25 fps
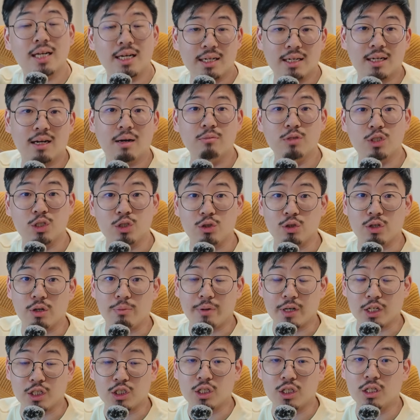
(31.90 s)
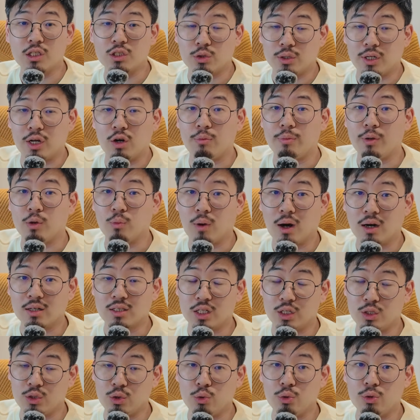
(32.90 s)
set comes into the picture, so that will be
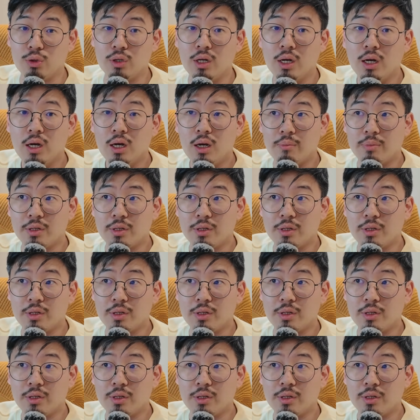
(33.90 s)
Wilds Unknown,